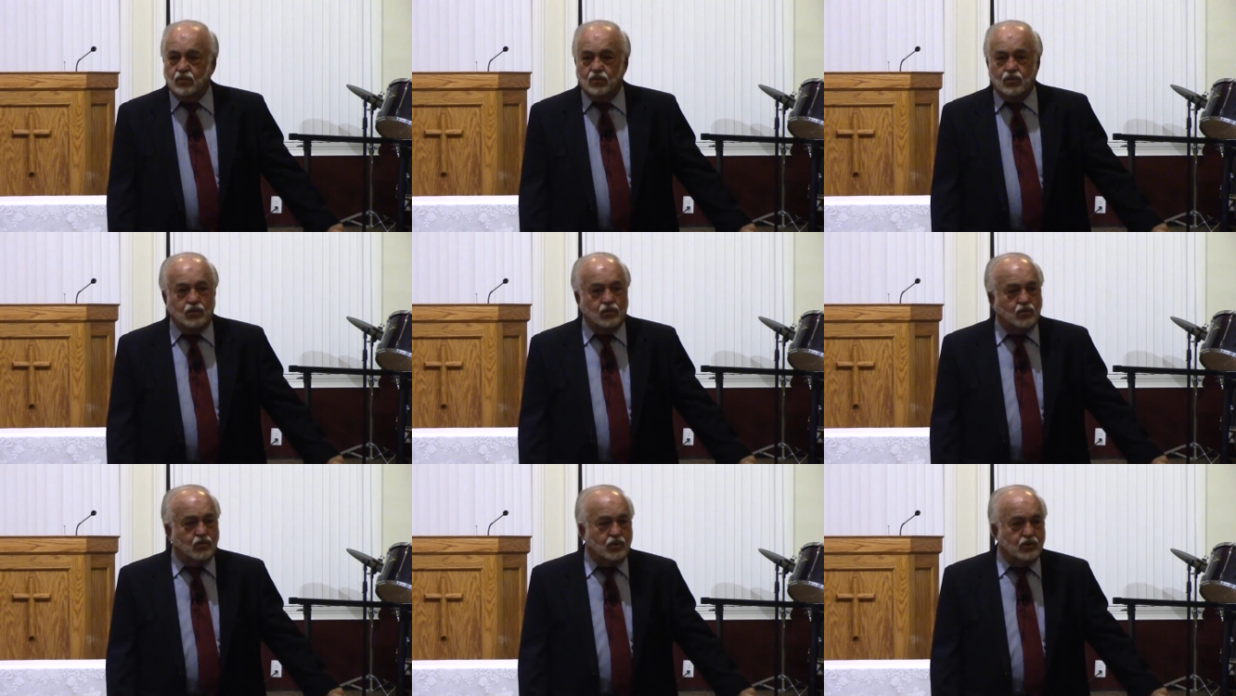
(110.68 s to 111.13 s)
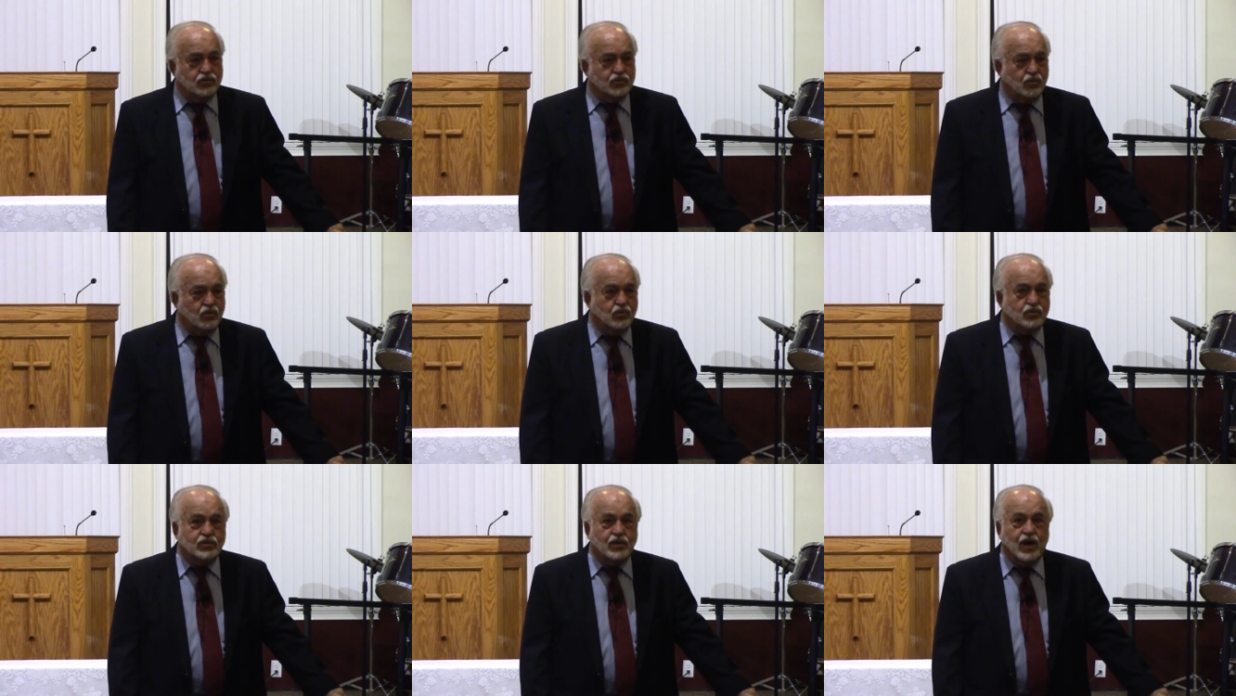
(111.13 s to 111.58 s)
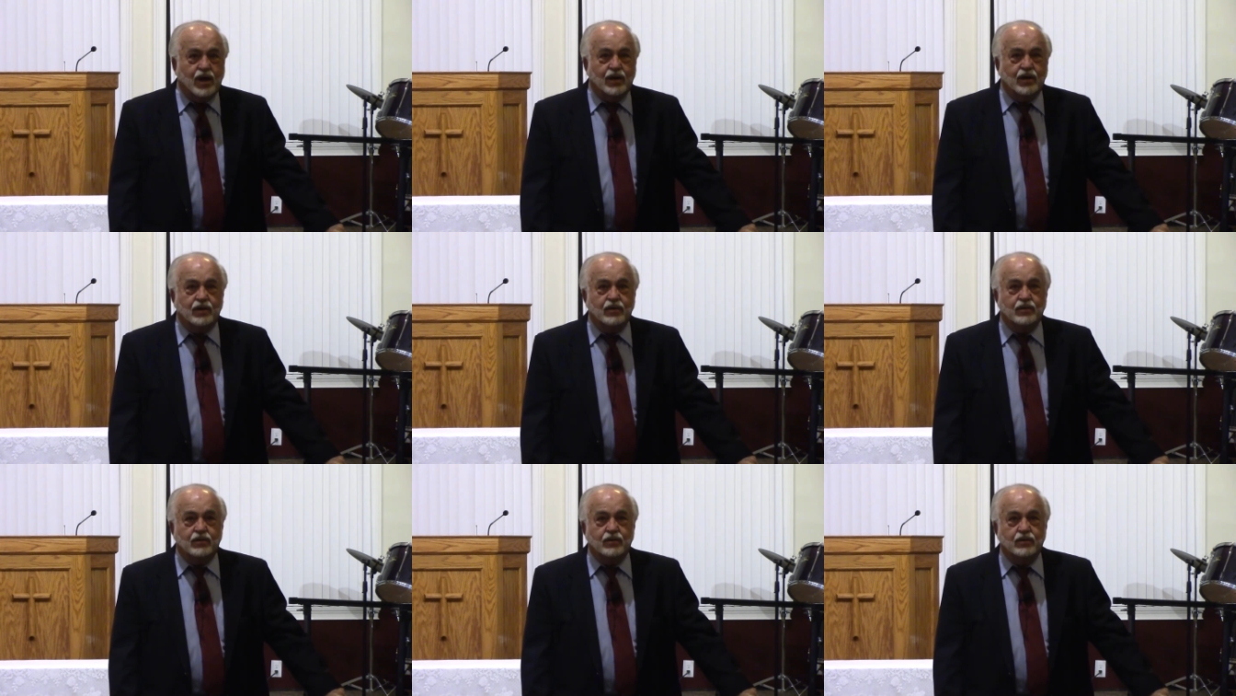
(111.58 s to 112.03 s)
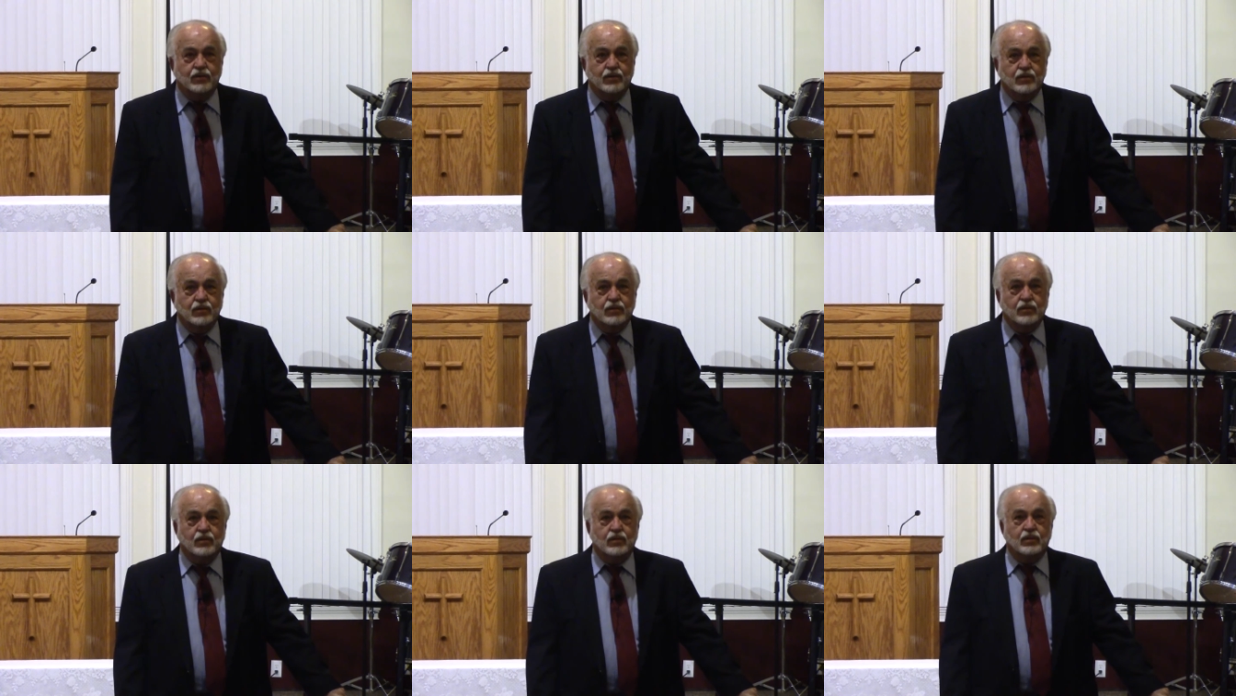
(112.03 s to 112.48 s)
What, who's, who's got it?
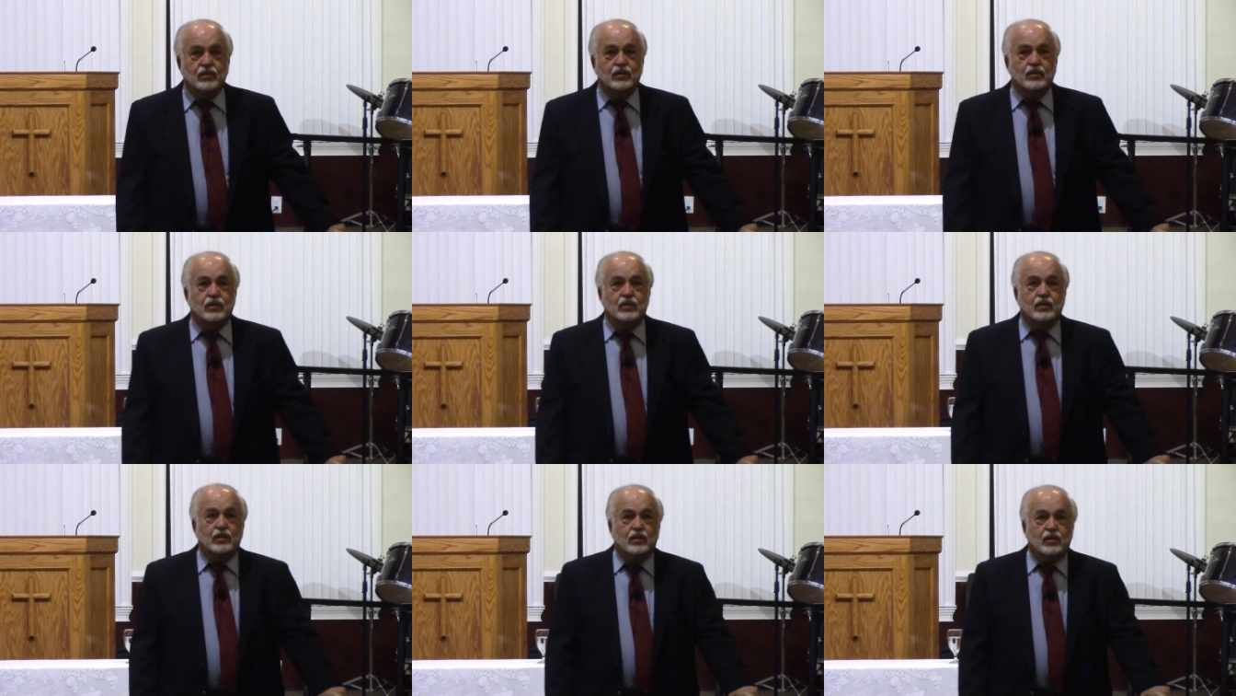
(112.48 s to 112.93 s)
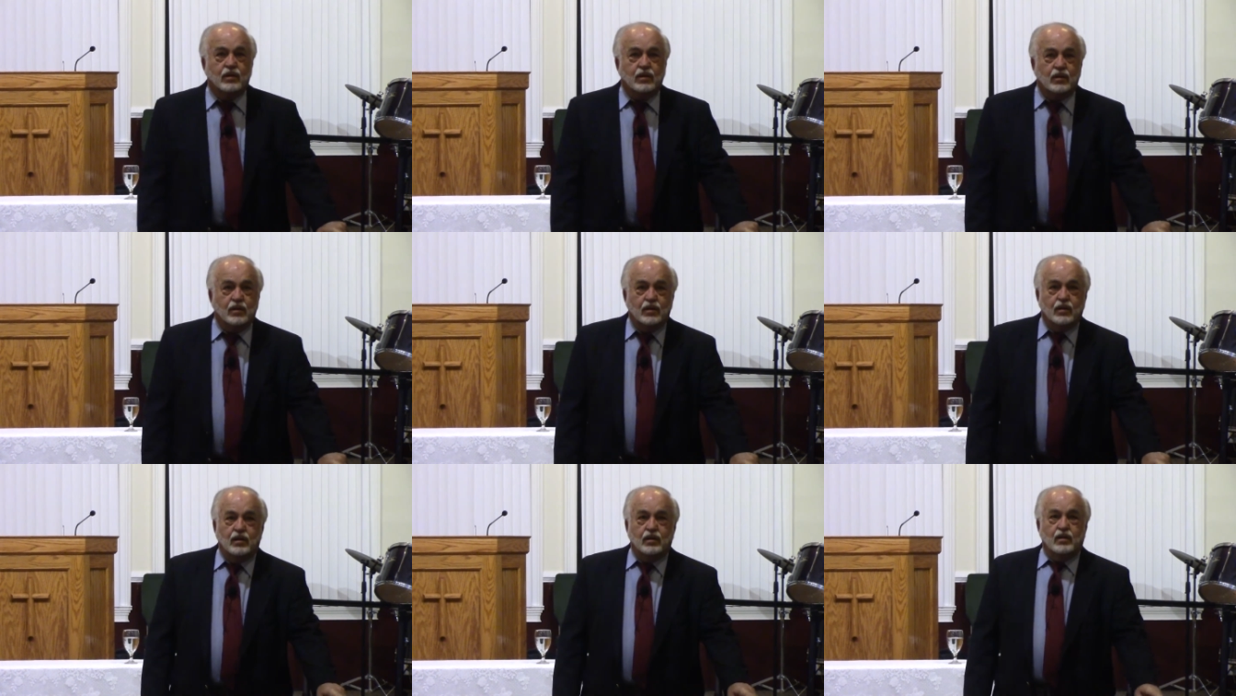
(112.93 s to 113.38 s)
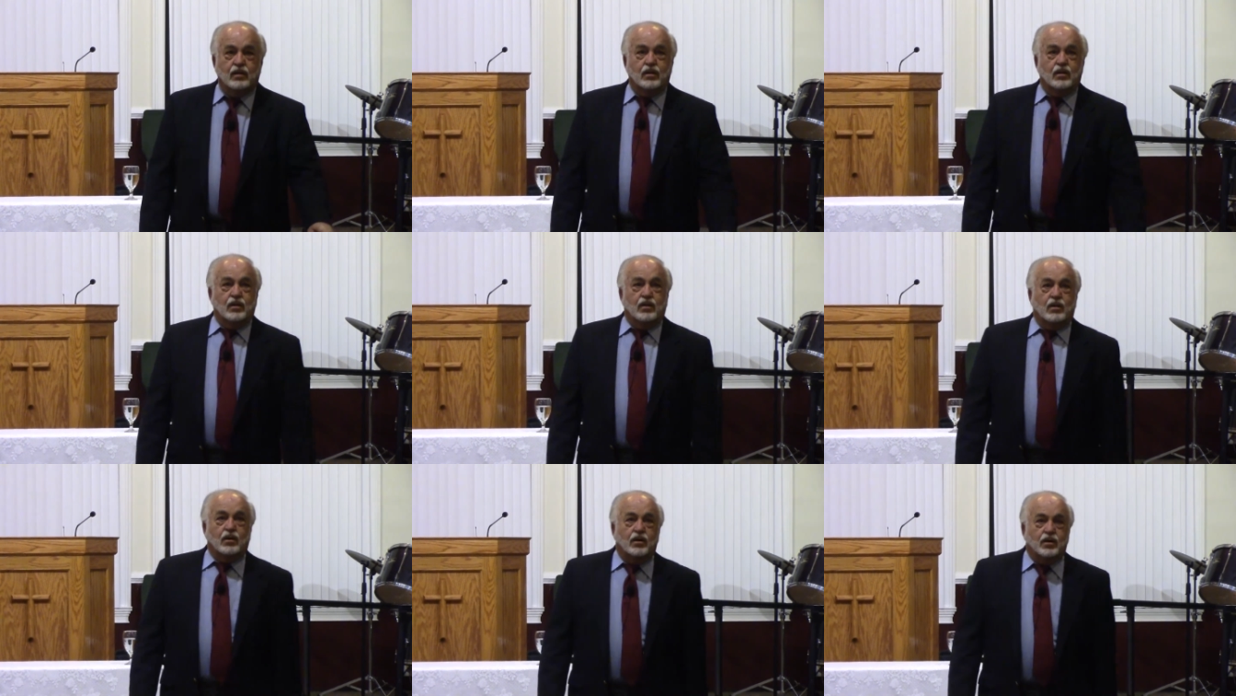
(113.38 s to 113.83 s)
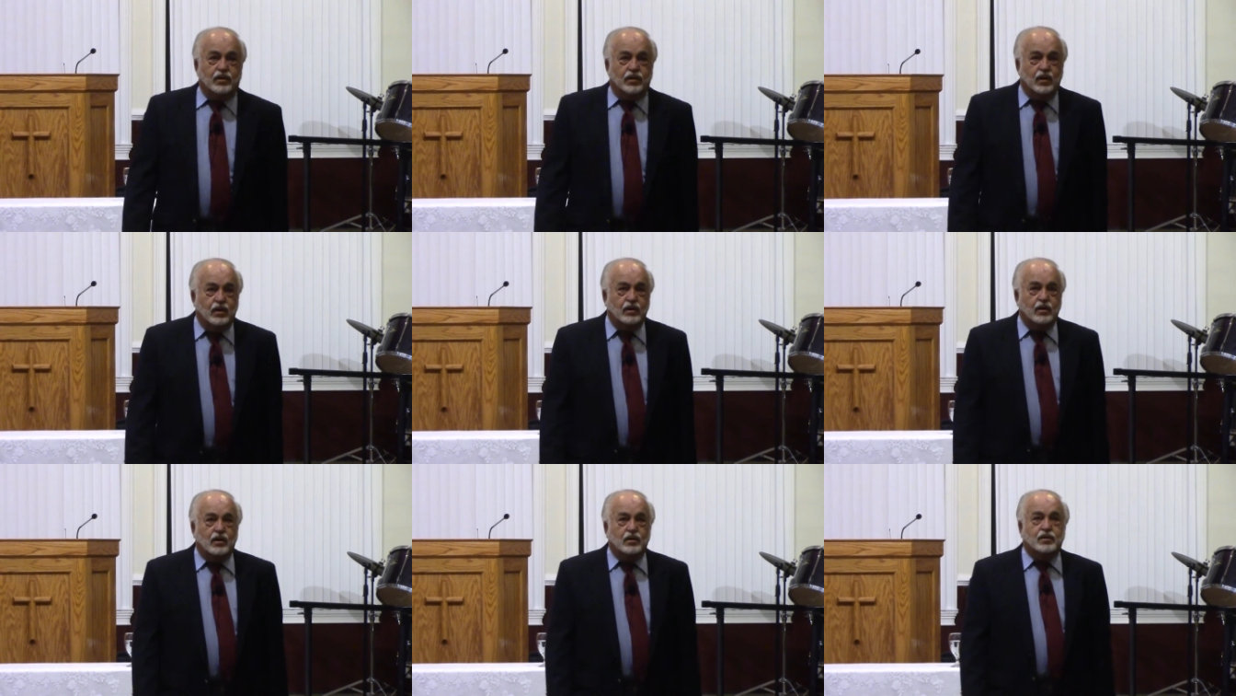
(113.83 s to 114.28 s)
All right,
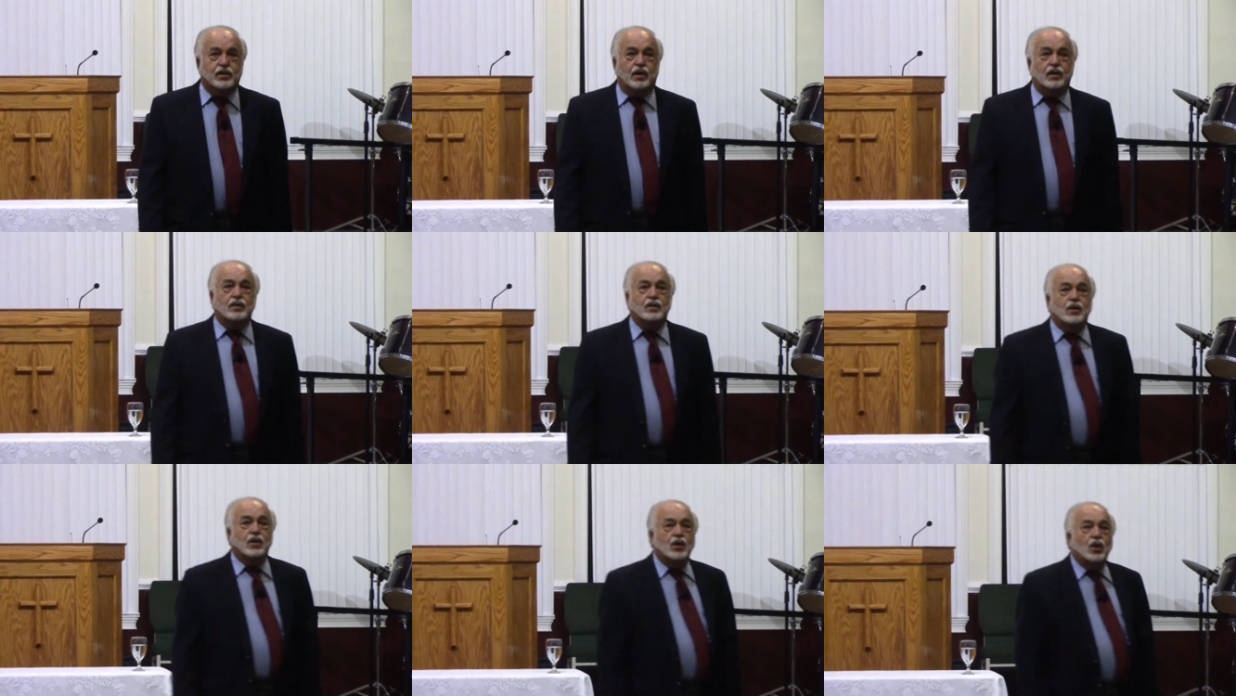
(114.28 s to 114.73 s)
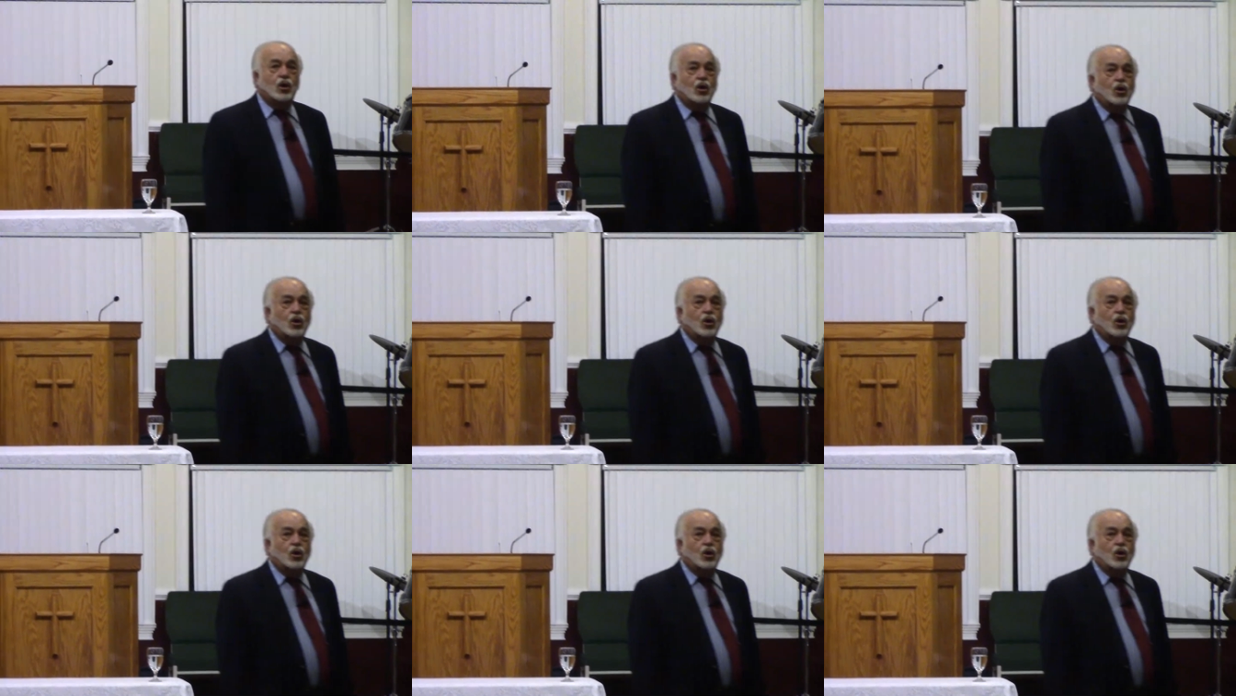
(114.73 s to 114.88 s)
there, okay.